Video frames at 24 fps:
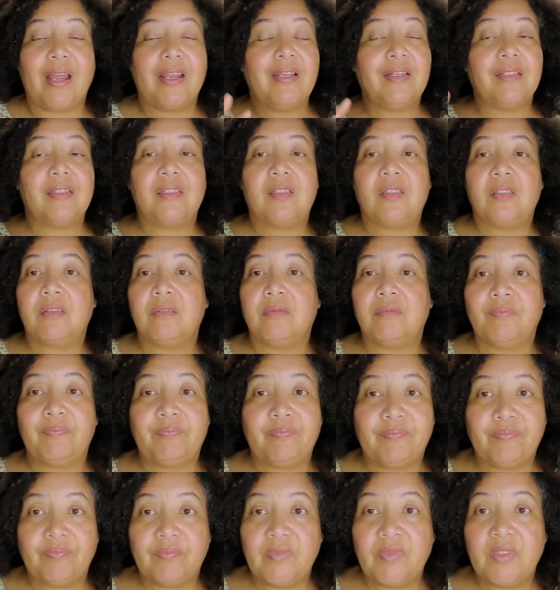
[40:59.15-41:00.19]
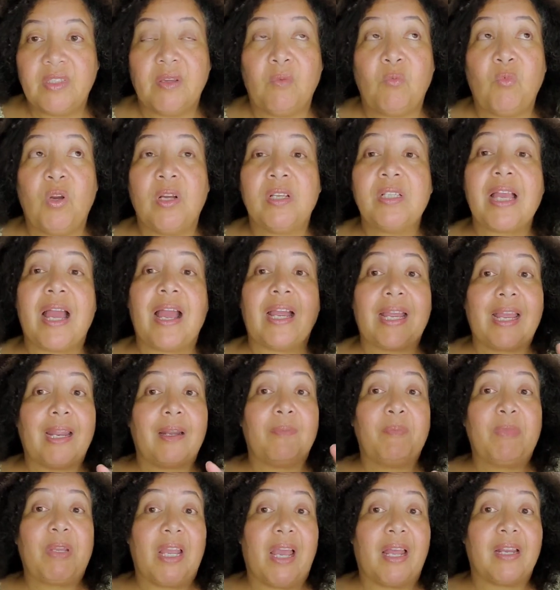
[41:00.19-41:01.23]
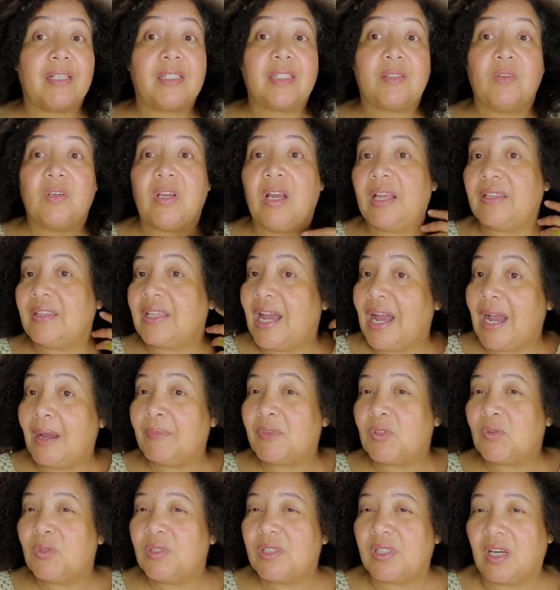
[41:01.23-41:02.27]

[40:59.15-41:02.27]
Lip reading: it's the one, I gotta be honest, the Amish